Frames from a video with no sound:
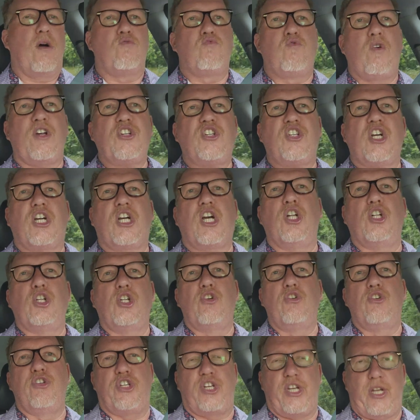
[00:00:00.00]
Russia
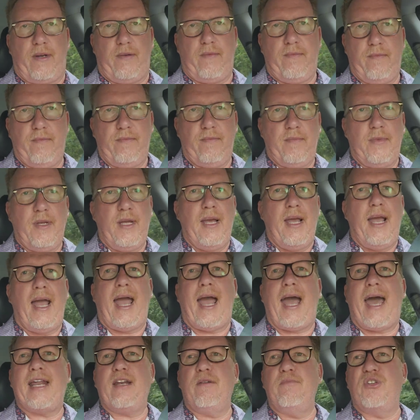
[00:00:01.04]
collusion,
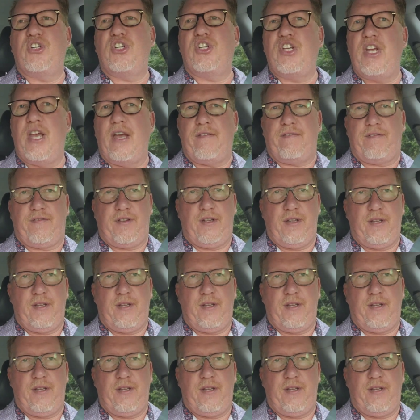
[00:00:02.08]
Adam Schiff.